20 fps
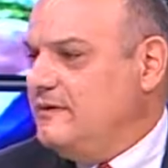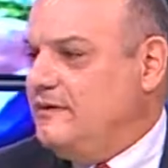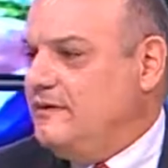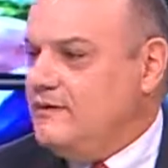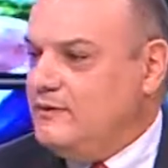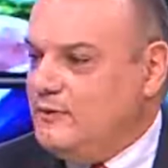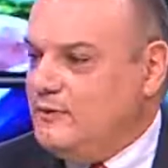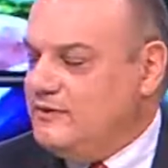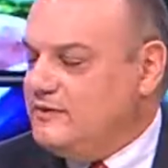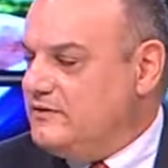
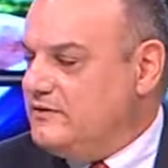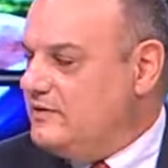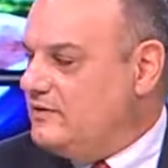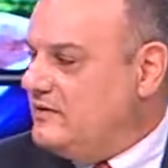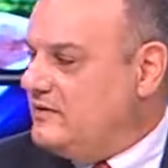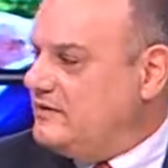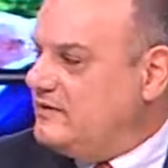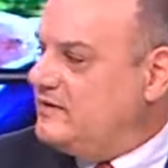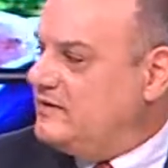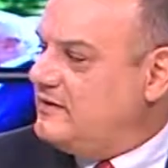And where is this
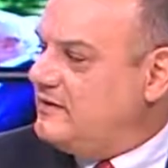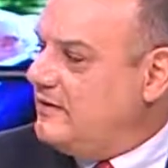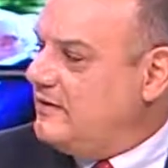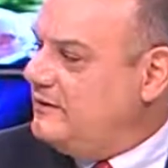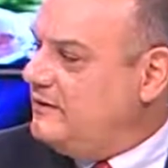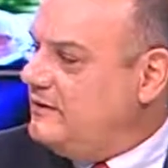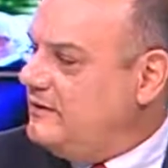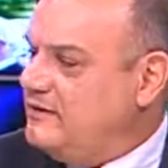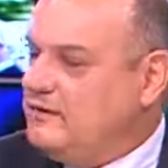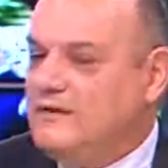success
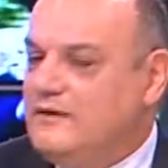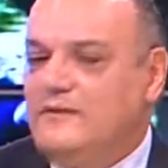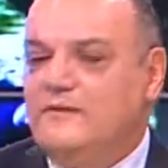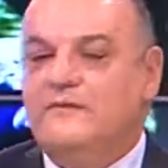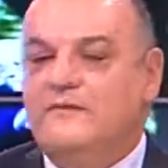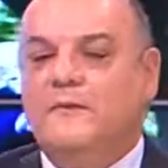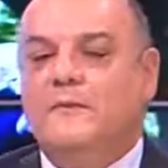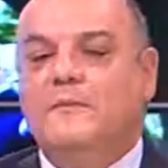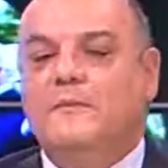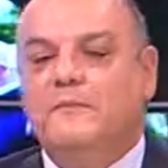coming?
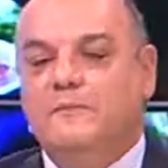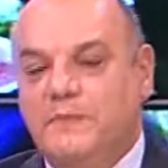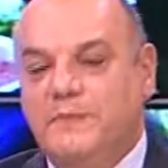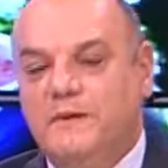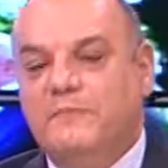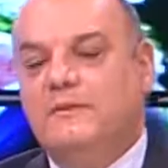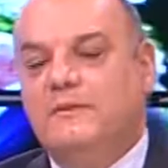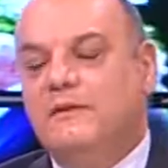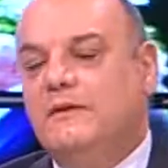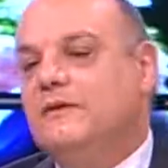From
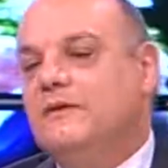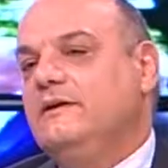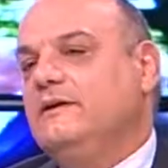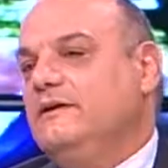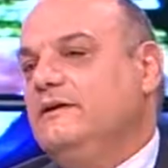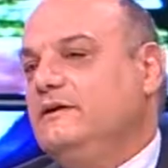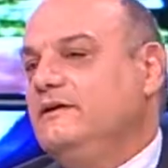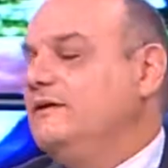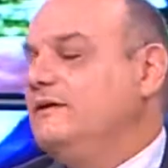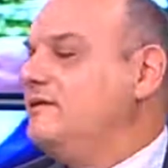people
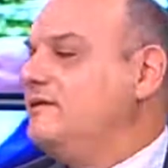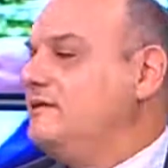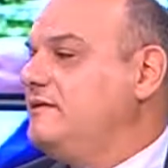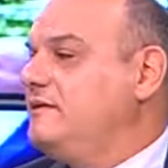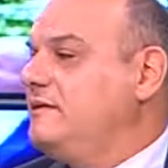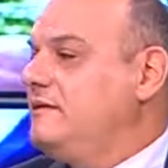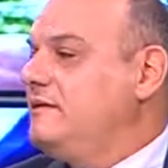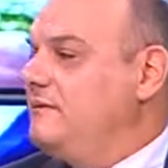looking at us,